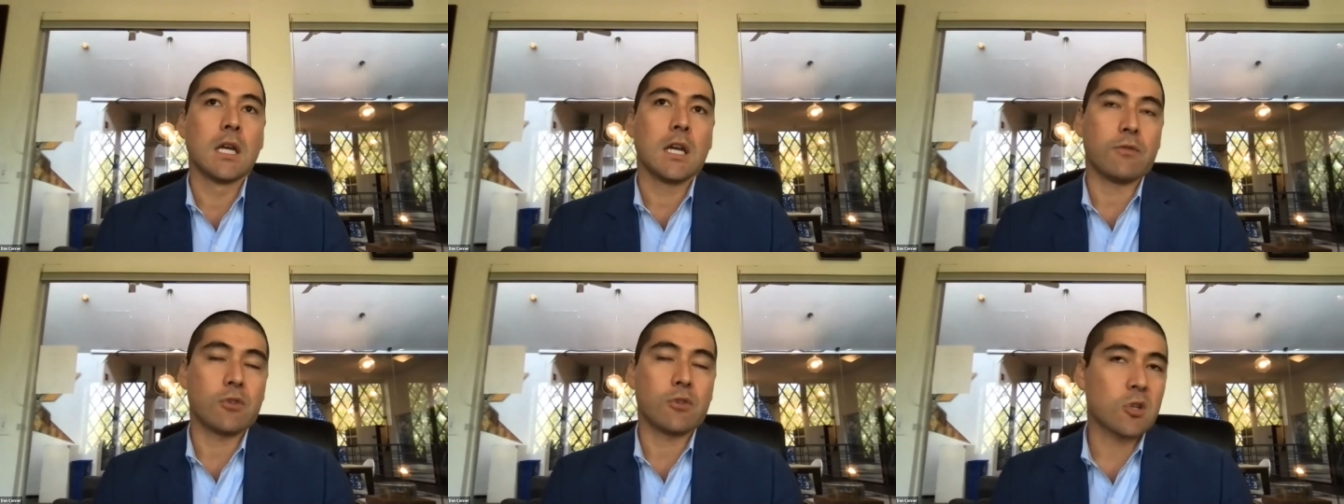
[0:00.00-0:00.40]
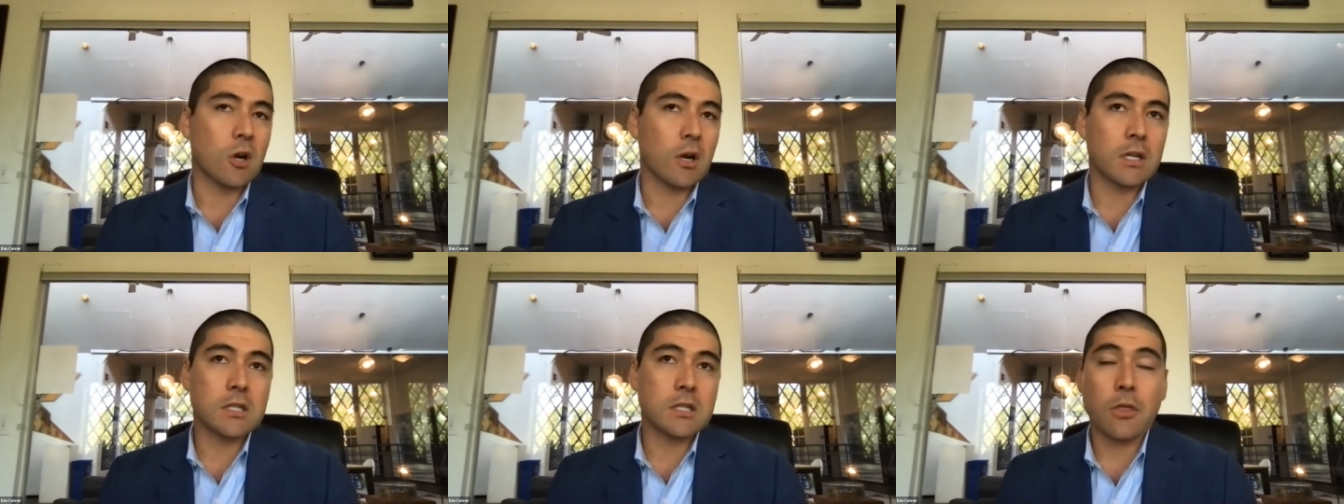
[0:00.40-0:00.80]
If your
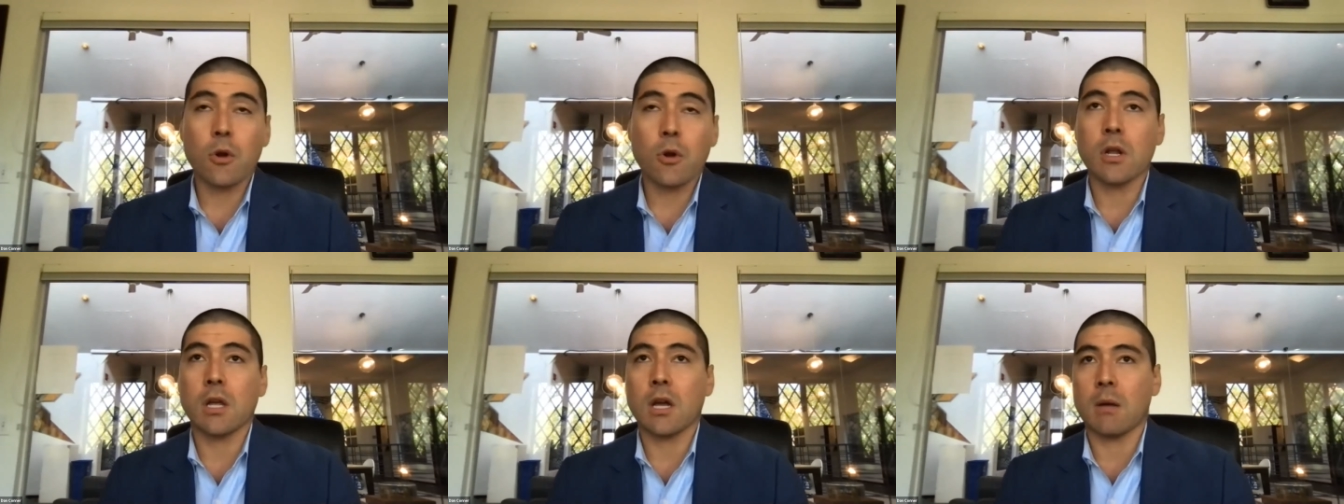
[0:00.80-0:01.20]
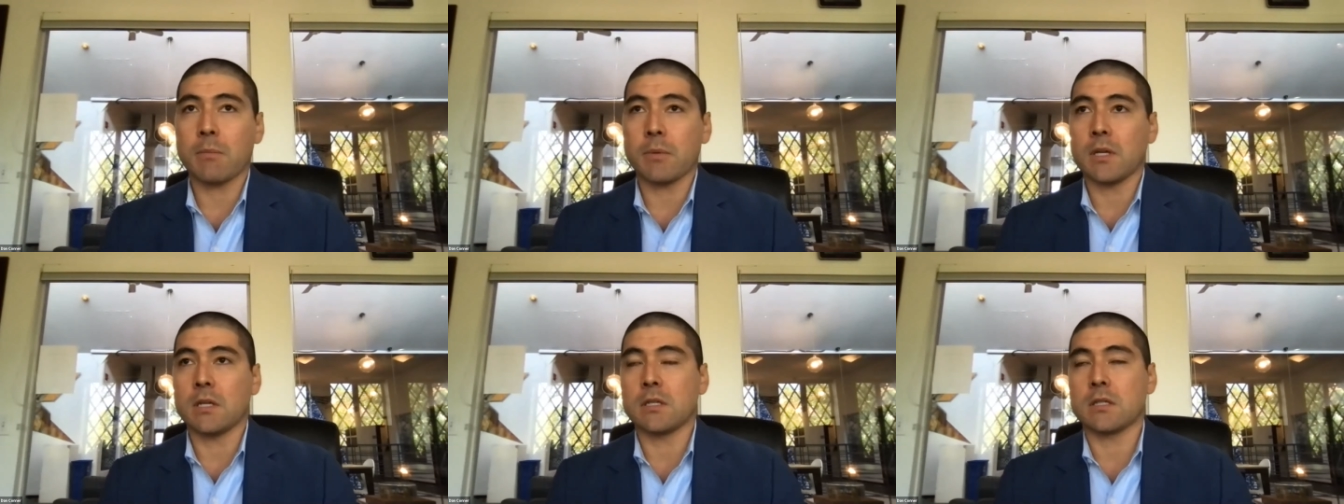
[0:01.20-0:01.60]
target is 30
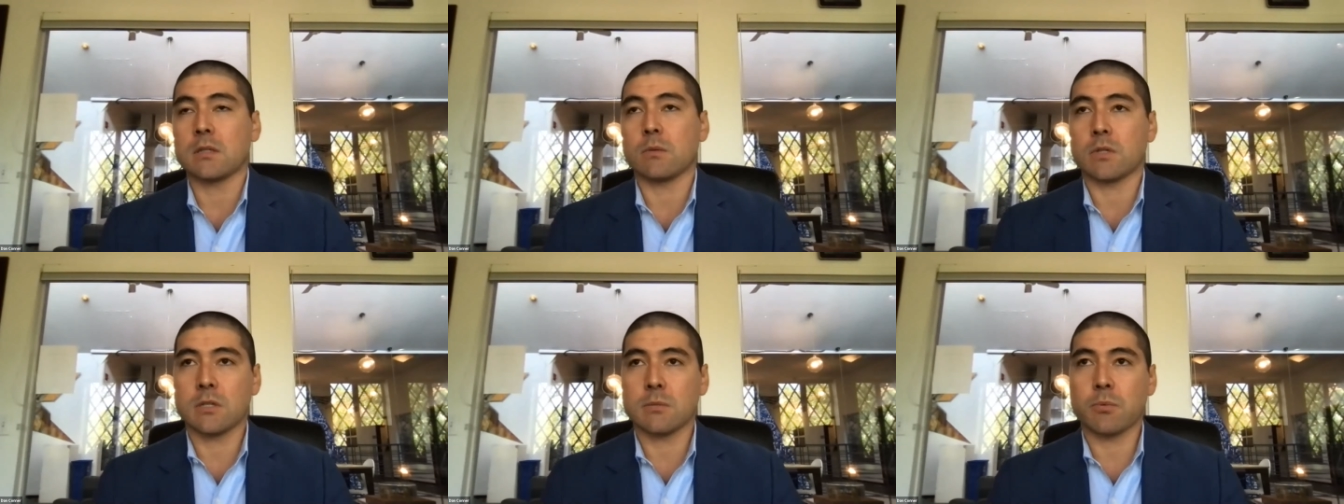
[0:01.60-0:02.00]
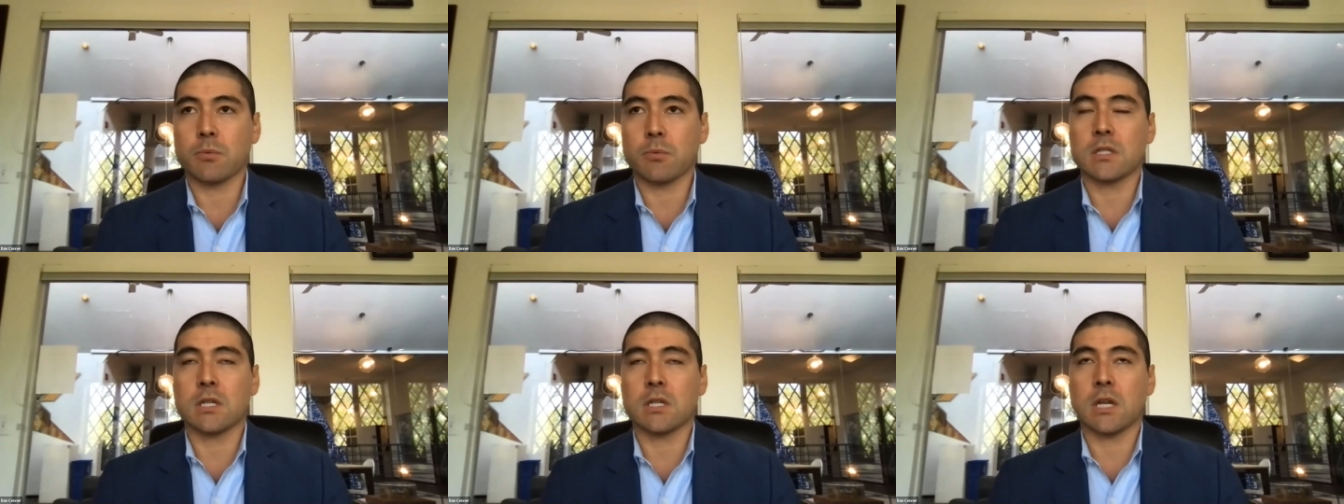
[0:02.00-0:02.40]
companies, which is
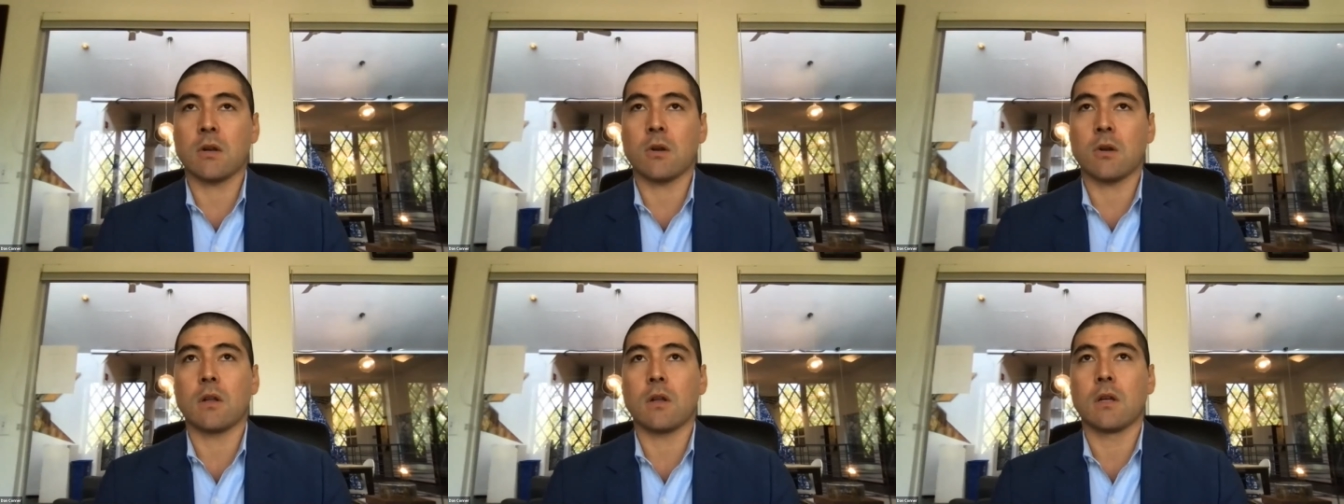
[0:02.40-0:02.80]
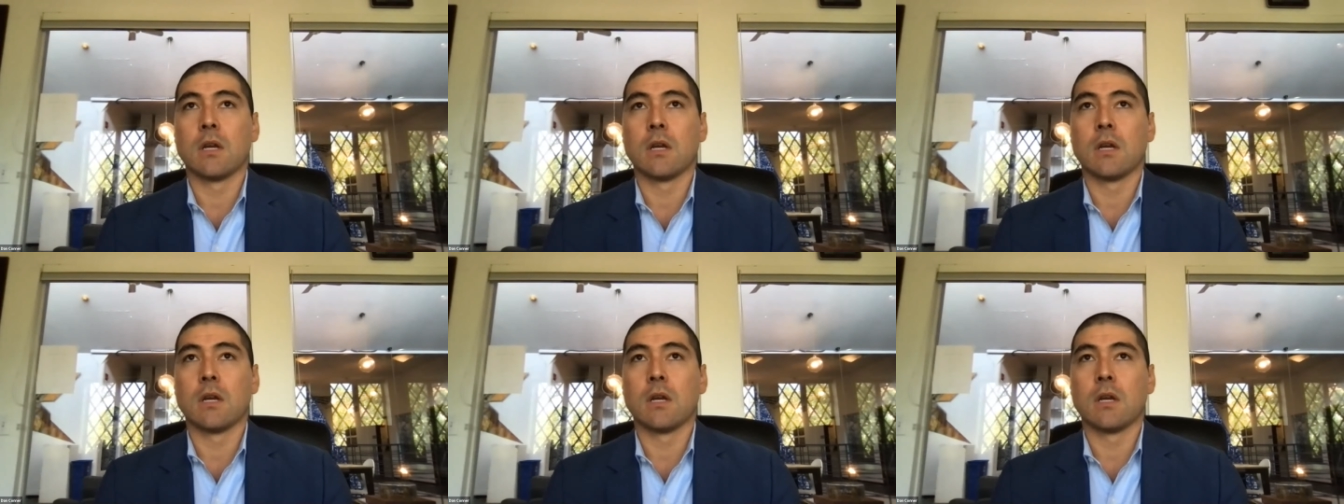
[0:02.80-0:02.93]
pretty standard,